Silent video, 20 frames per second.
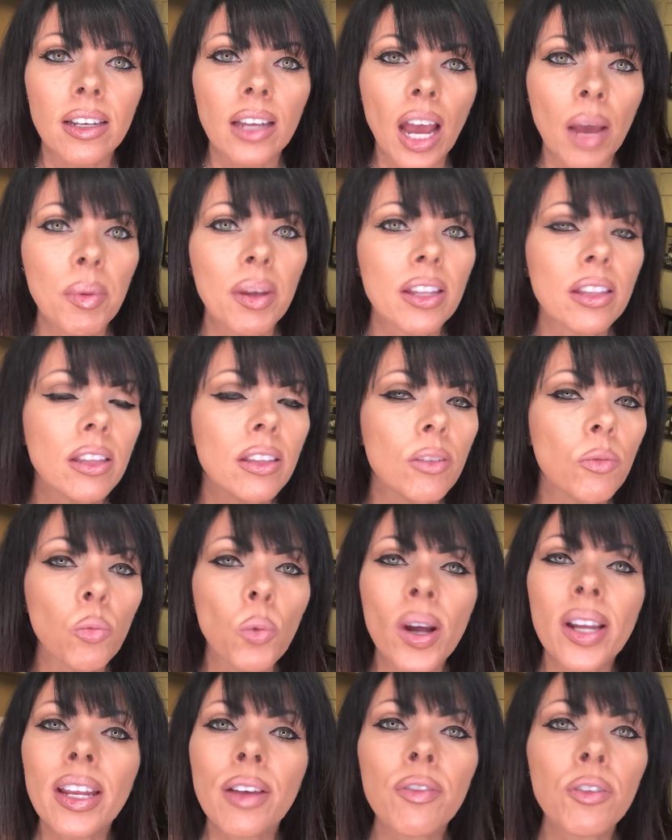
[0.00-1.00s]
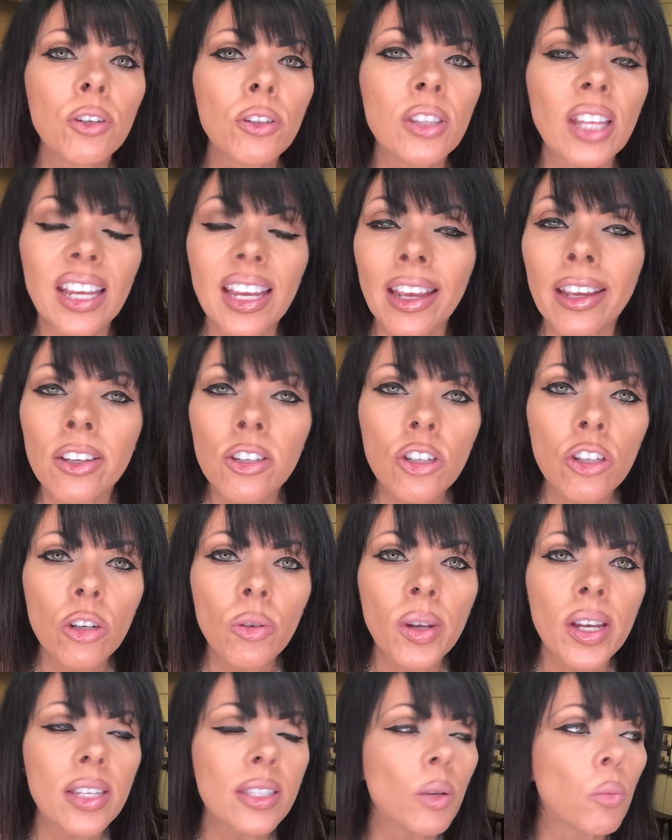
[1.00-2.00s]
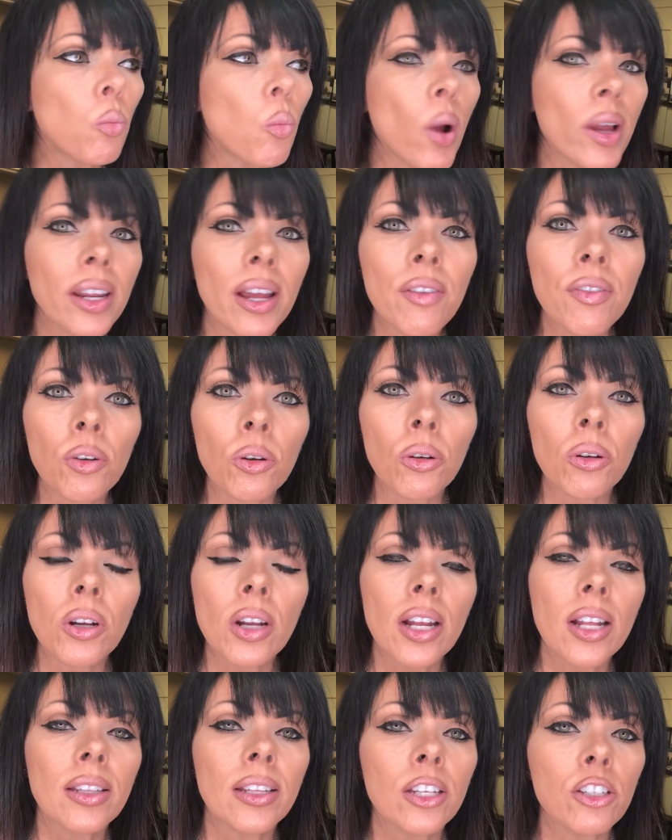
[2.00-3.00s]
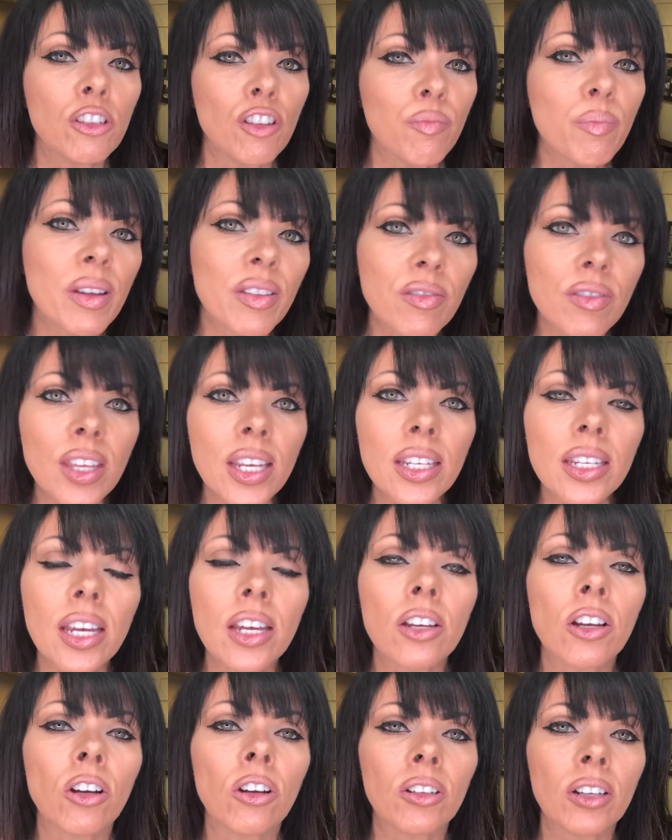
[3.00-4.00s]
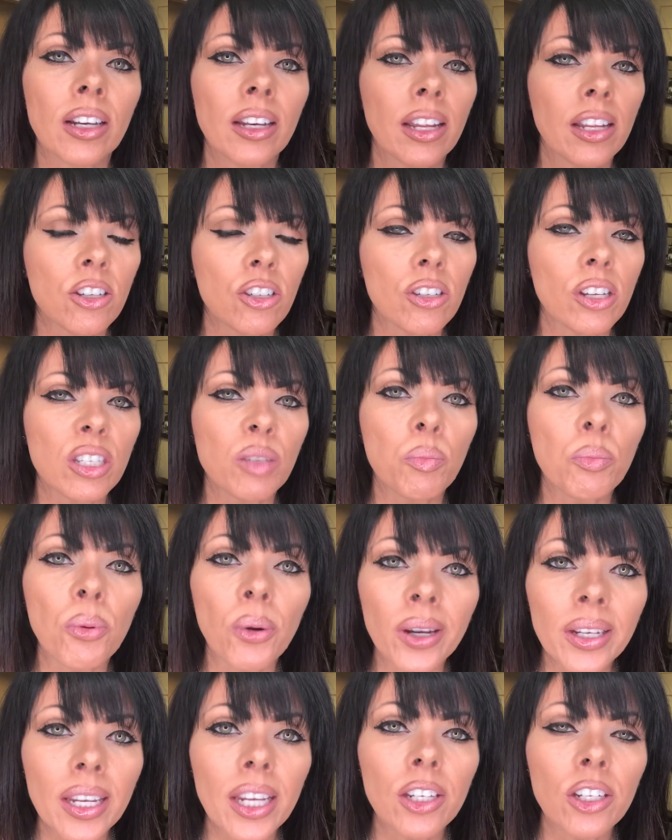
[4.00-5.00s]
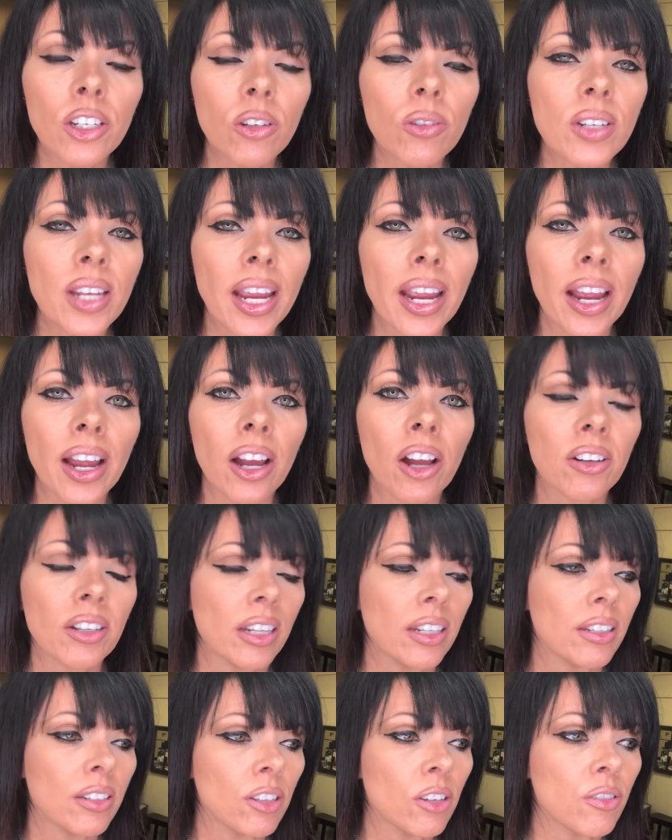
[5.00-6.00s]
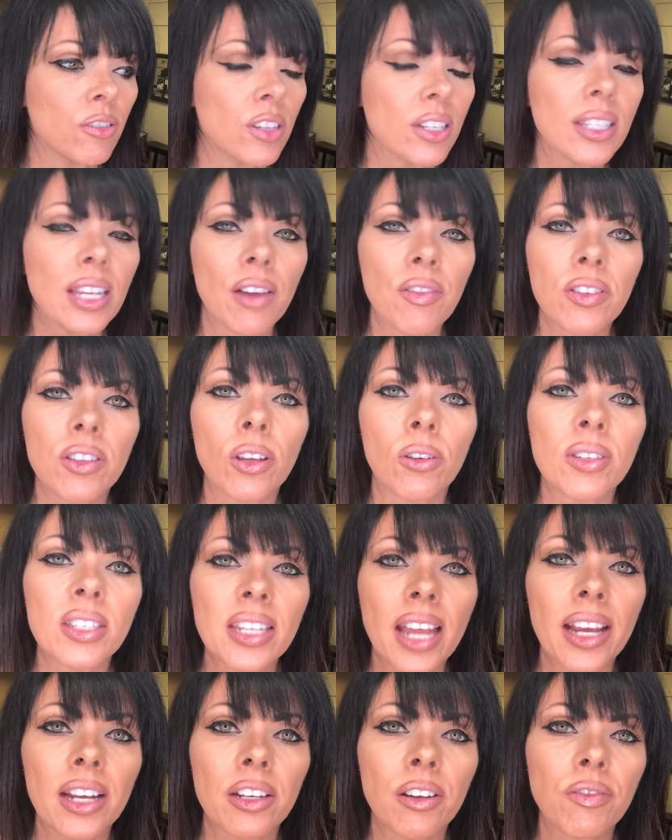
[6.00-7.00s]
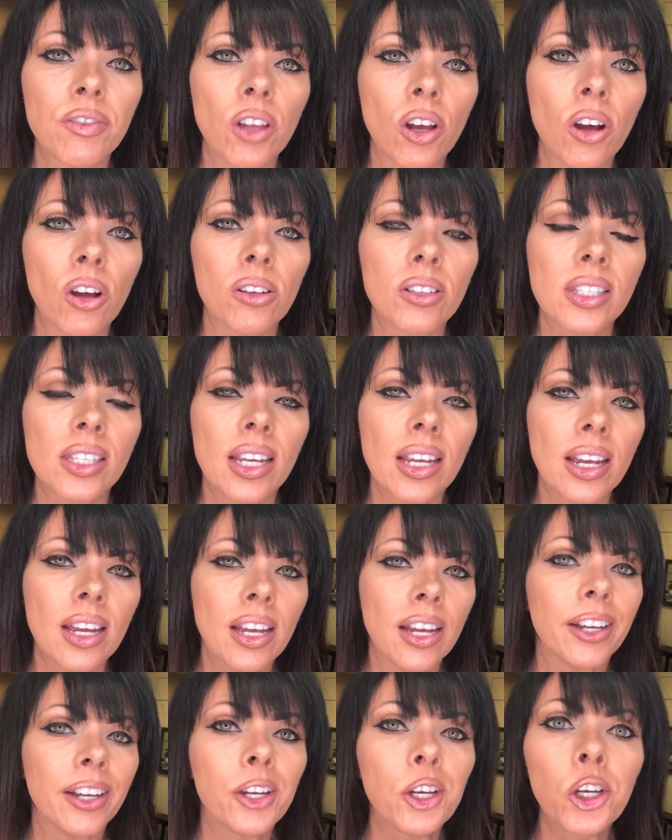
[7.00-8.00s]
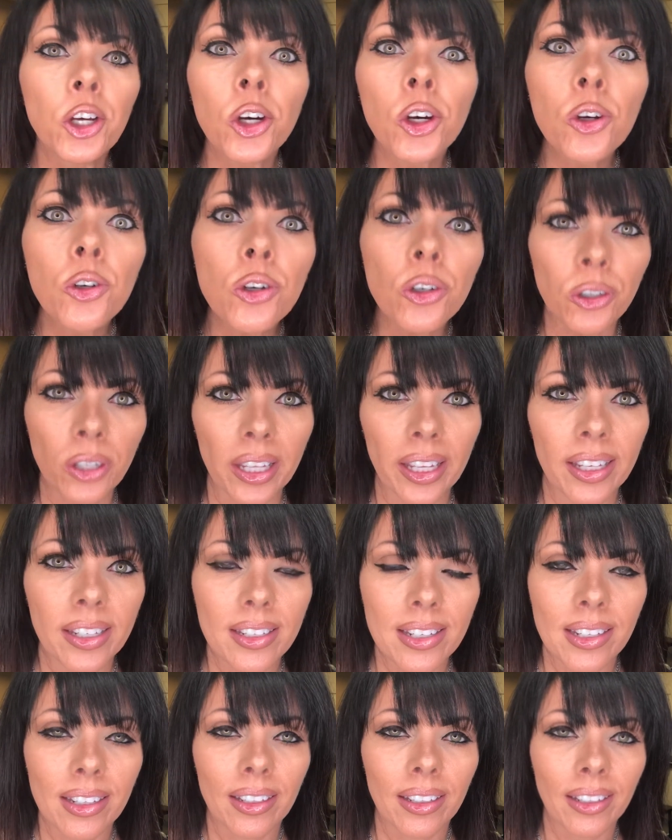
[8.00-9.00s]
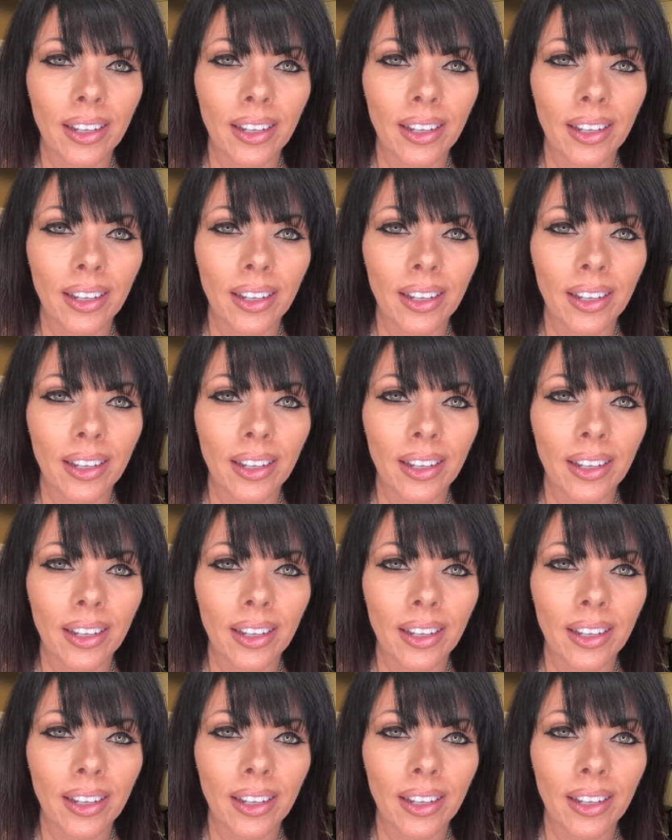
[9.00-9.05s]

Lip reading: I mean, whatever the issue is and whatever that you've been thinking on and it's just bringing you down and you just having those negative thoughts, Google it.